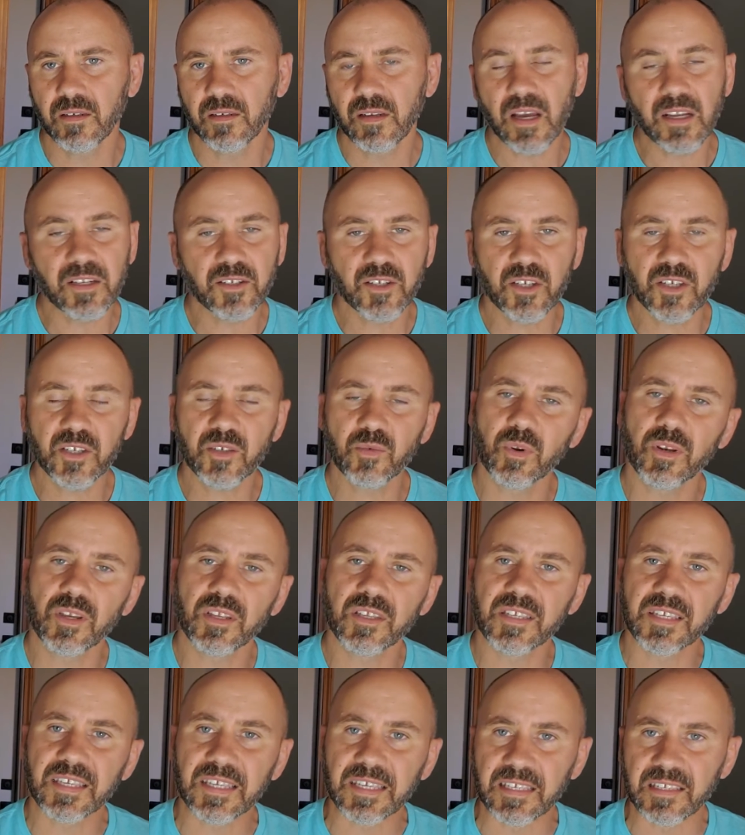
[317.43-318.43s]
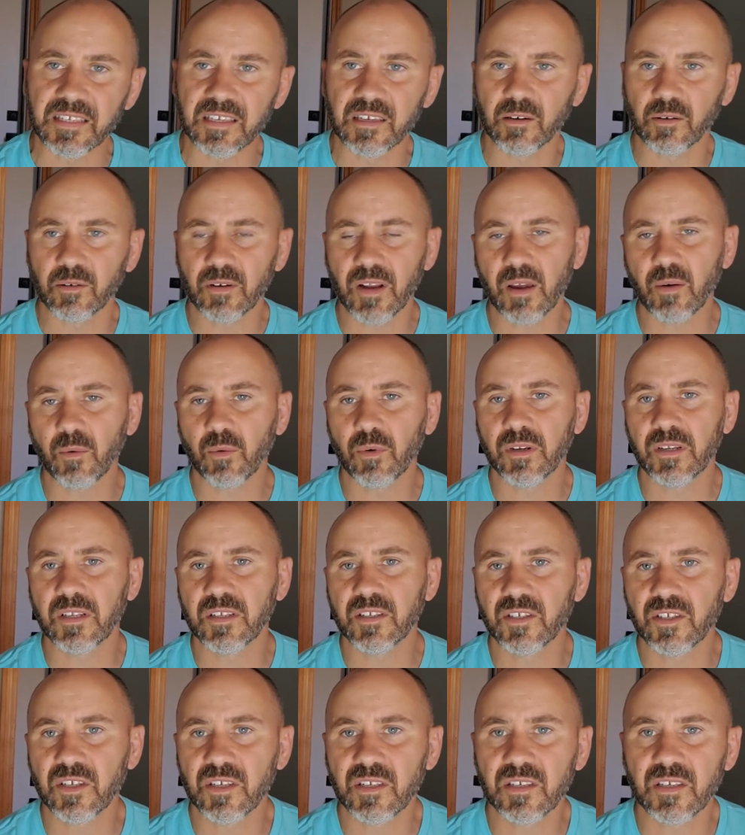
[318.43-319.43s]
Not just when it's easy or not when
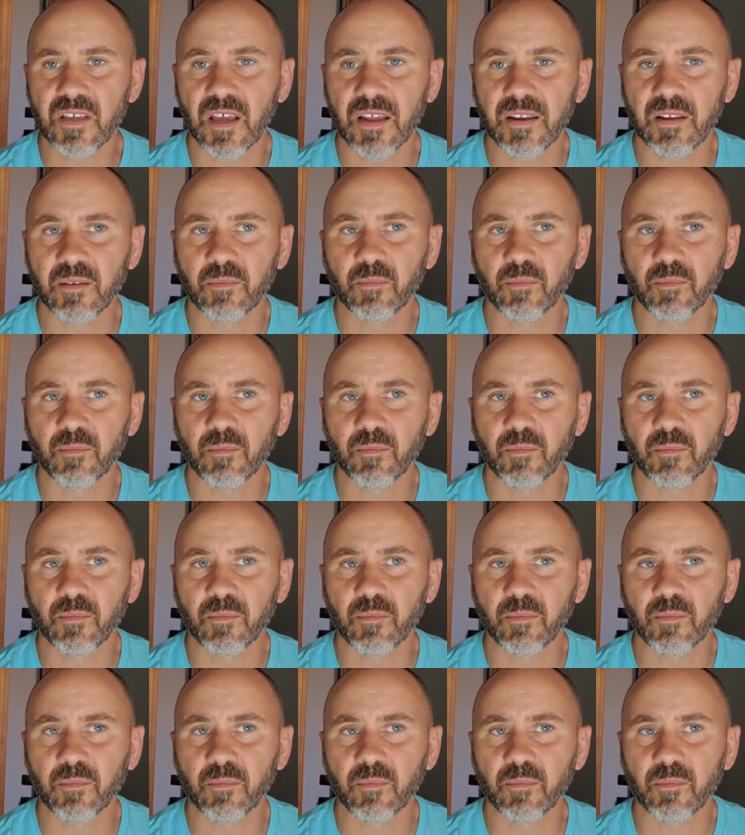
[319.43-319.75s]
it's just